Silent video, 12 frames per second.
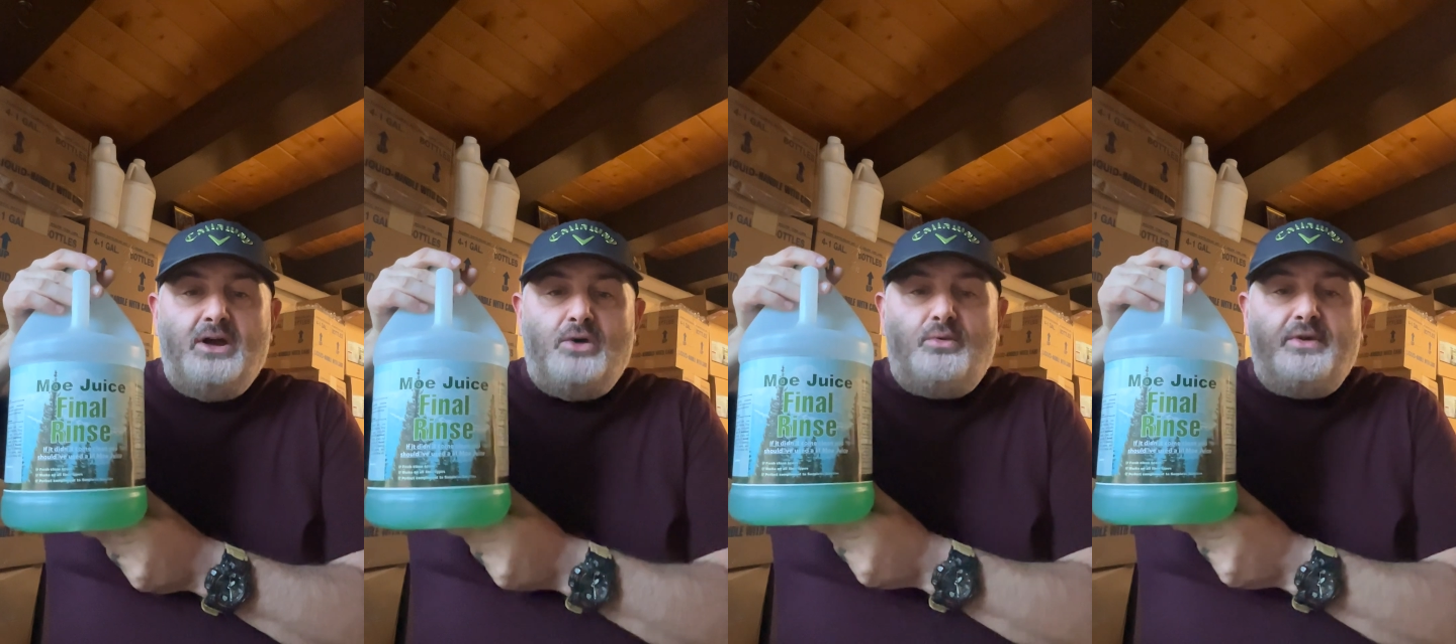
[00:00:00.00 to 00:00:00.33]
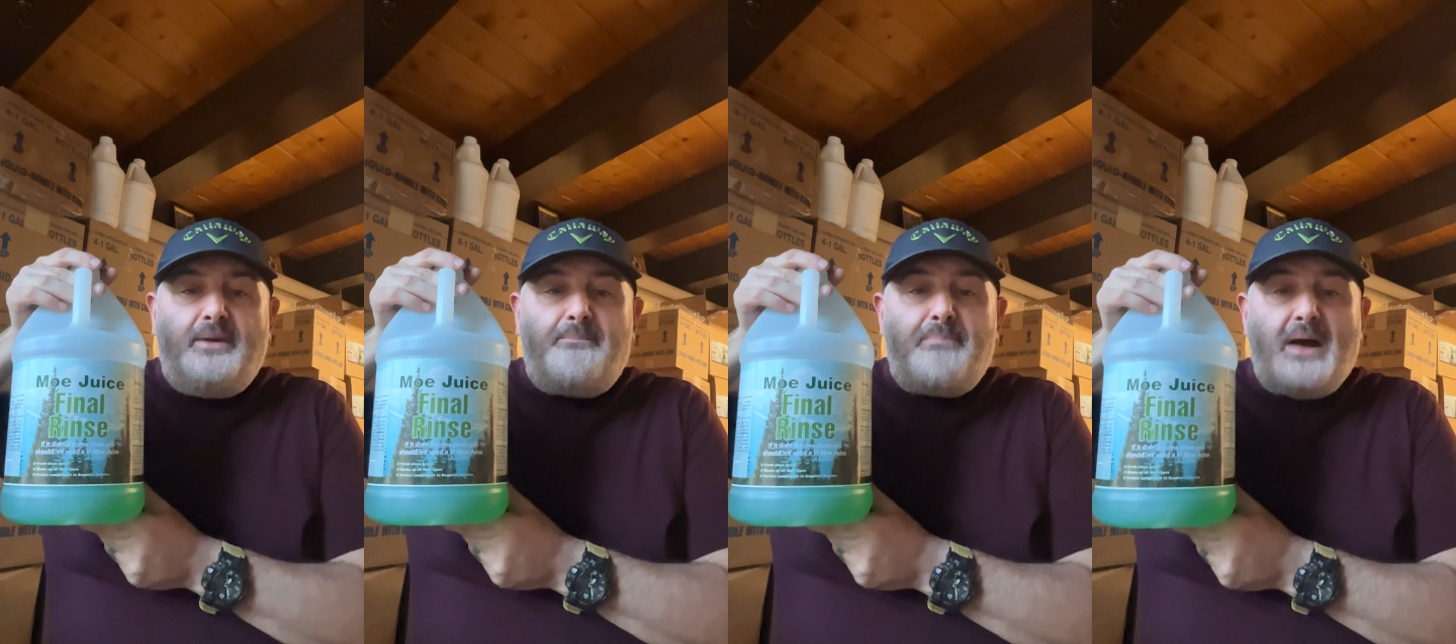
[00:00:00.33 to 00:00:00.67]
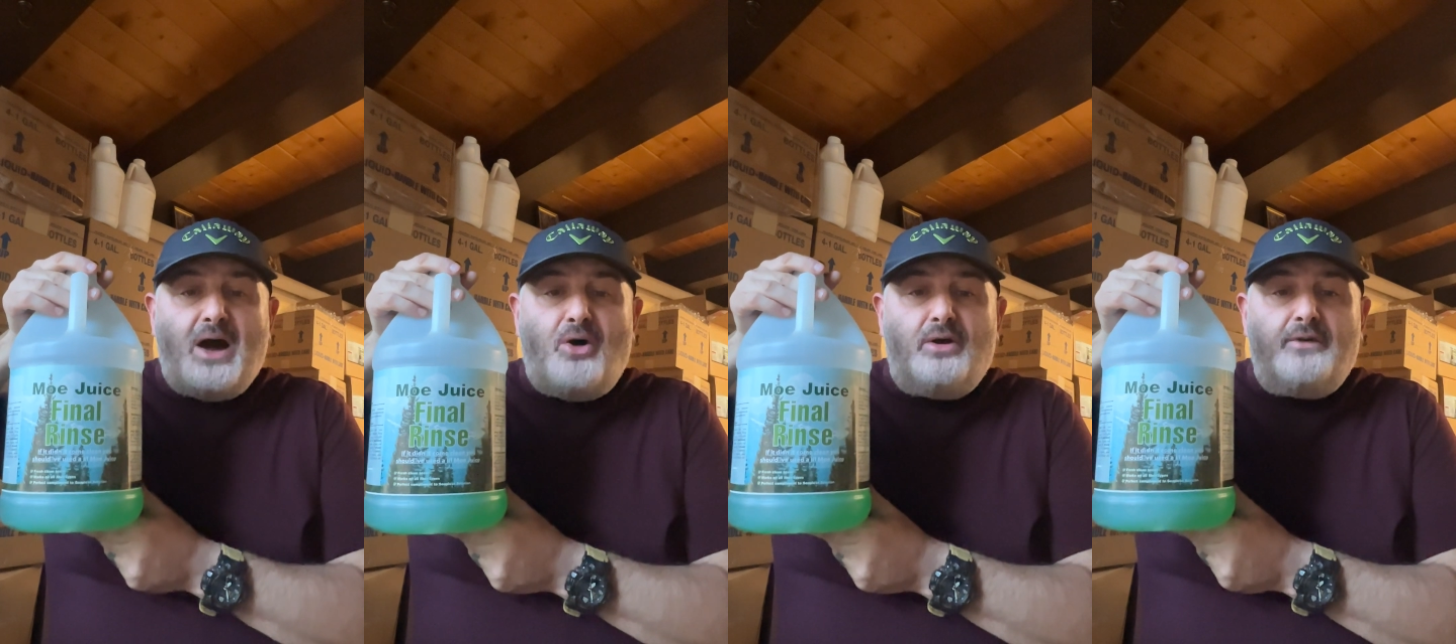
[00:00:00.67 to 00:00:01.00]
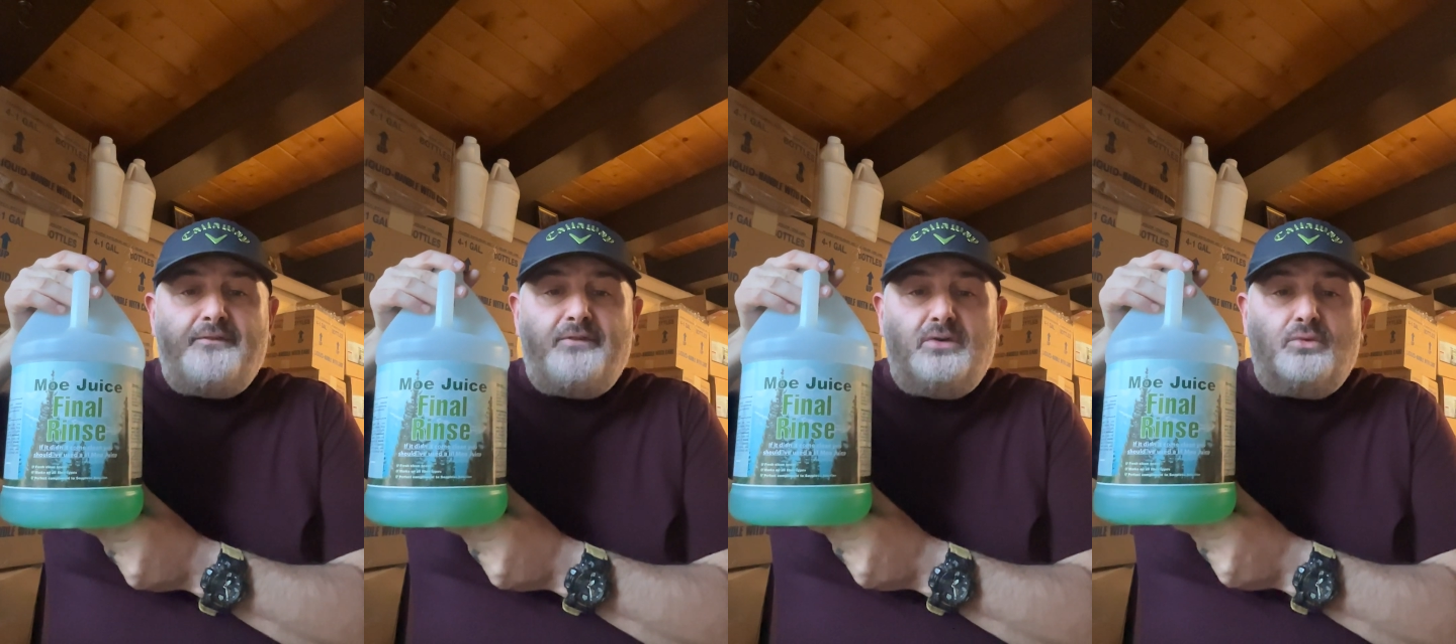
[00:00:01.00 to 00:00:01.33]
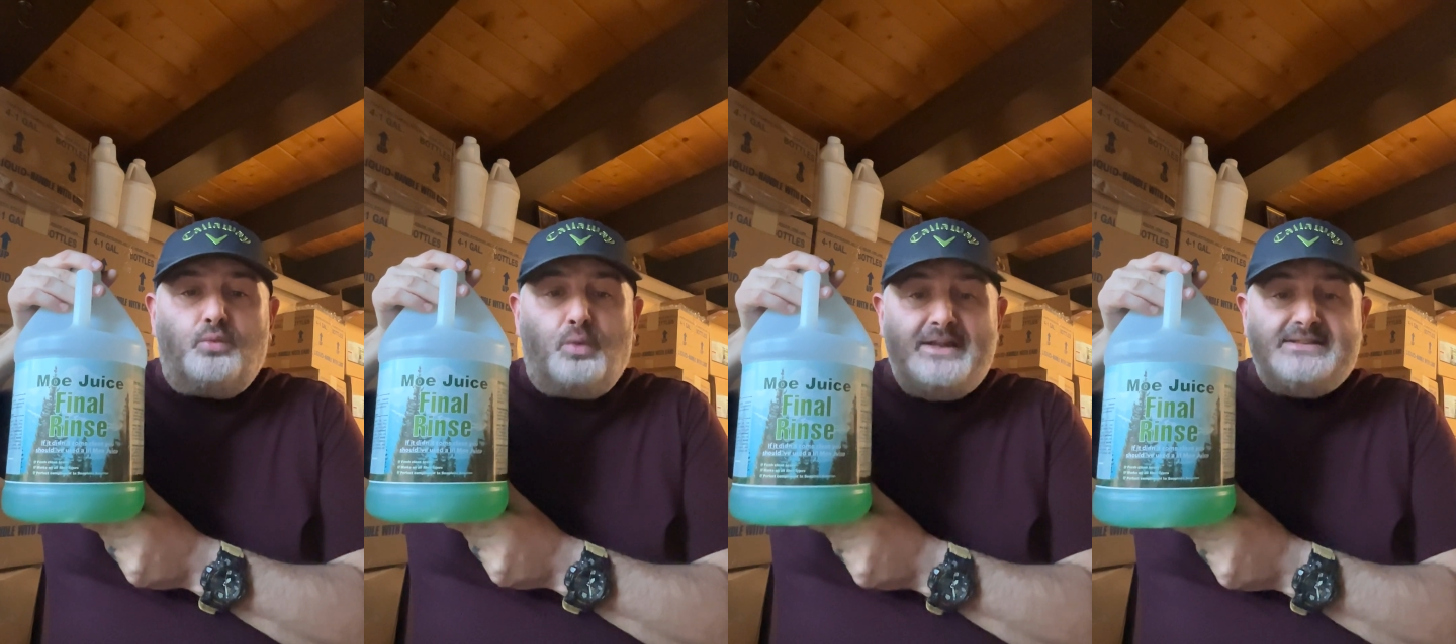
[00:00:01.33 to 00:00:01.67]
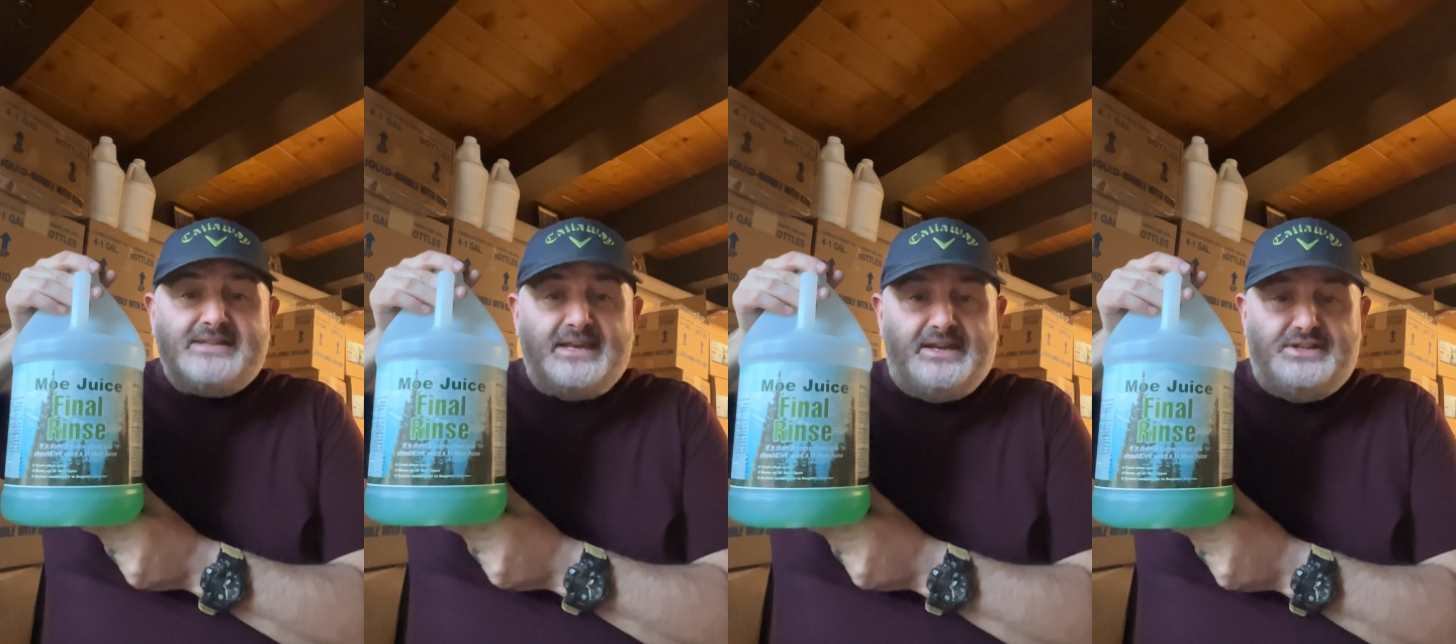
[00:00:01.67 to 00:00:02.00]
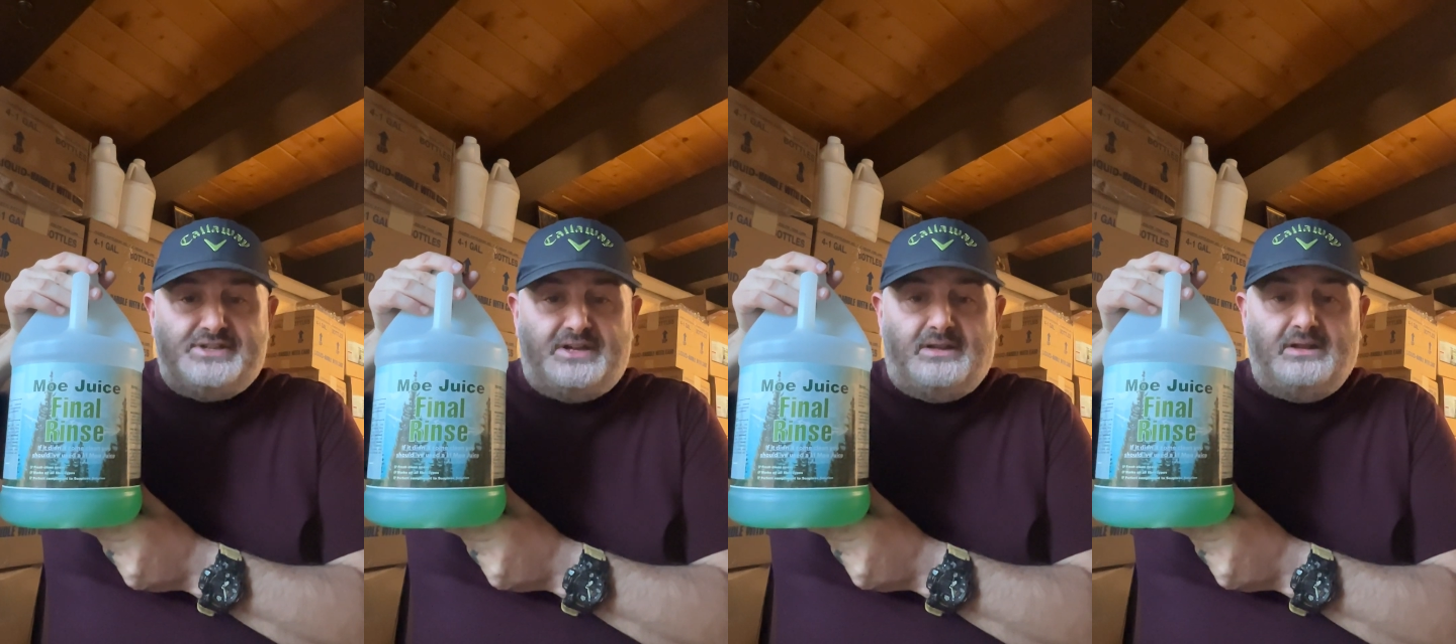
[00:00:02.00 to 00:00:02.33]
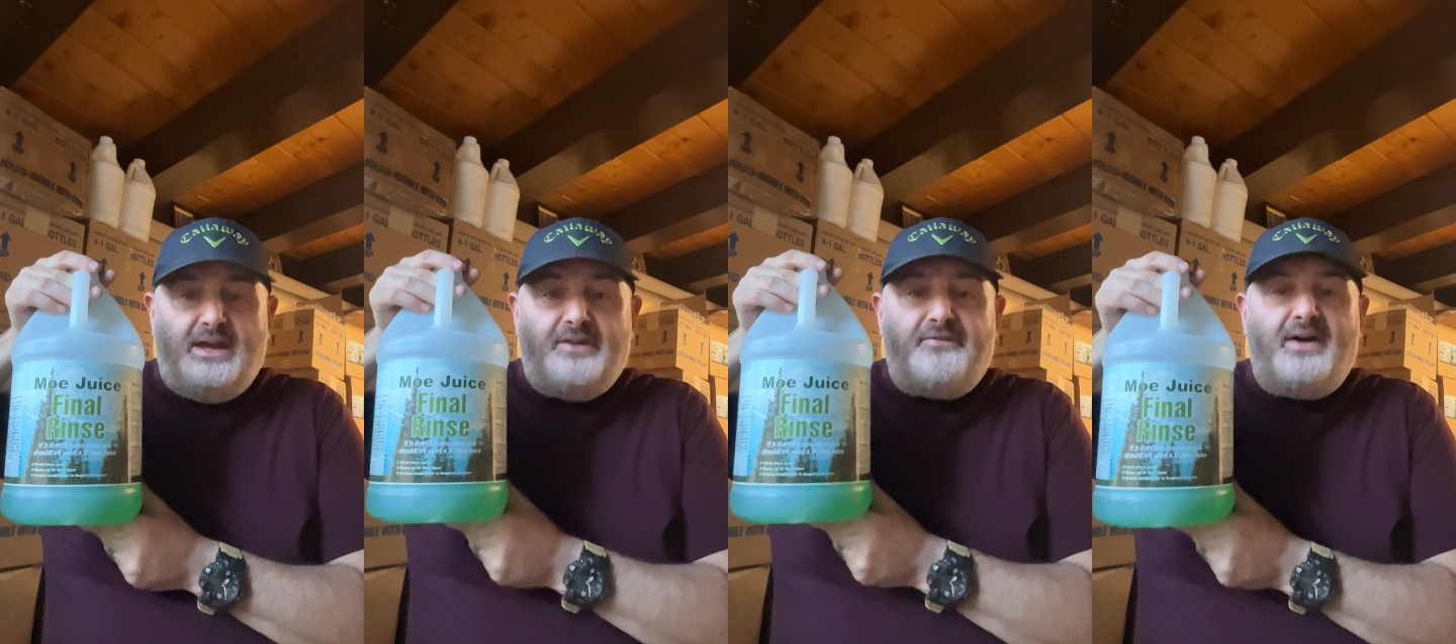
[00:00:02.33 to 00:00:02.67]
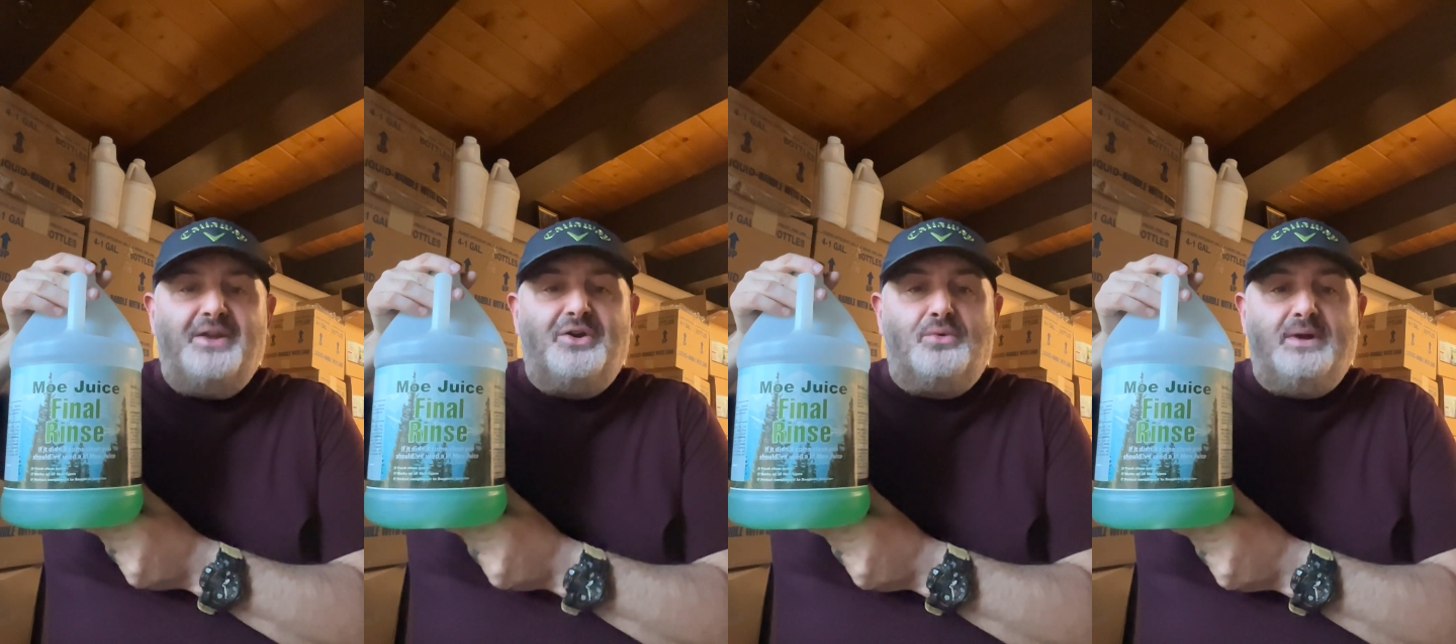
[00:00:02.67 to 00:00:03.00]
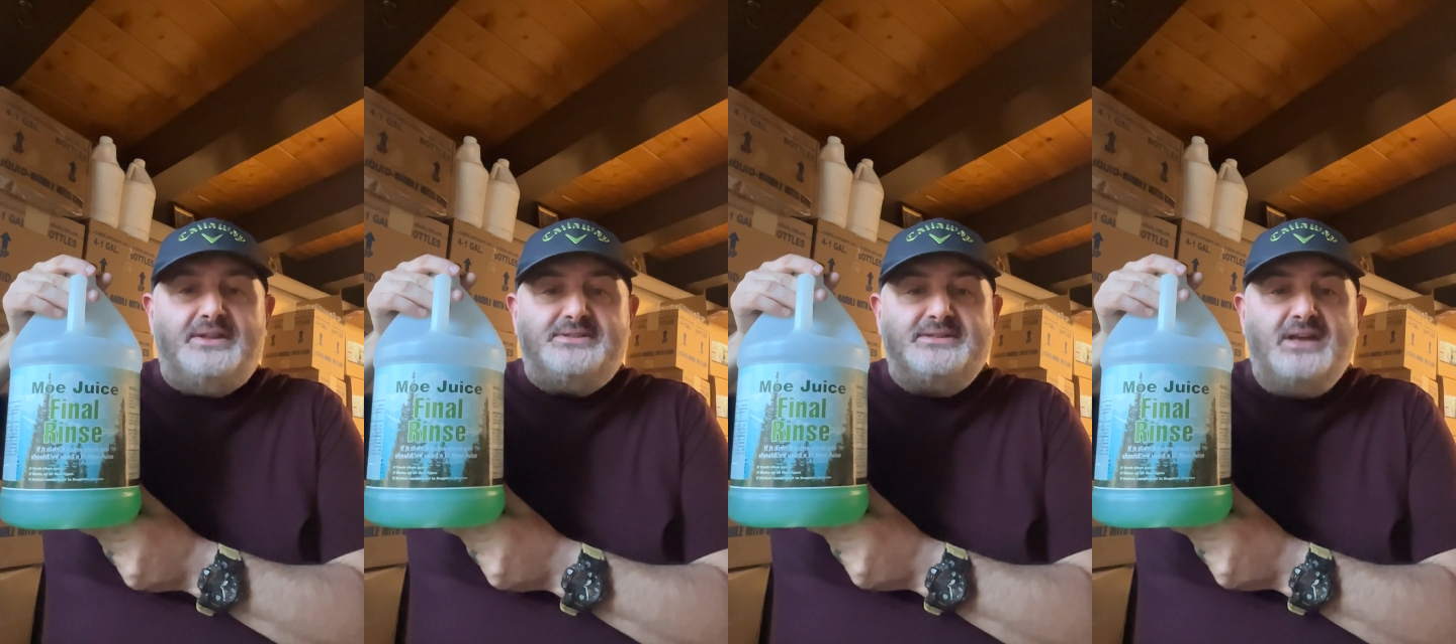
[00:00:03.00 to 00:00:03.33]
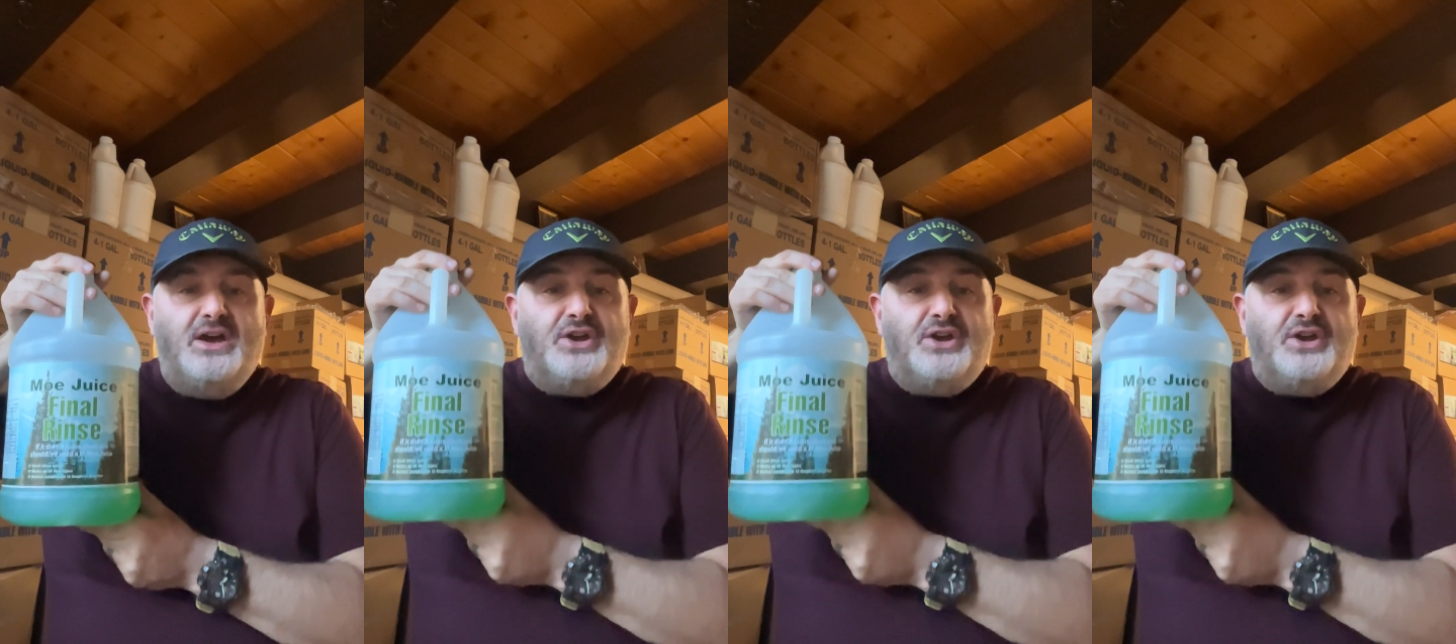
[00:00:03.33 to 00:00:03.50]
with a powerful rinse agent like Final Rinse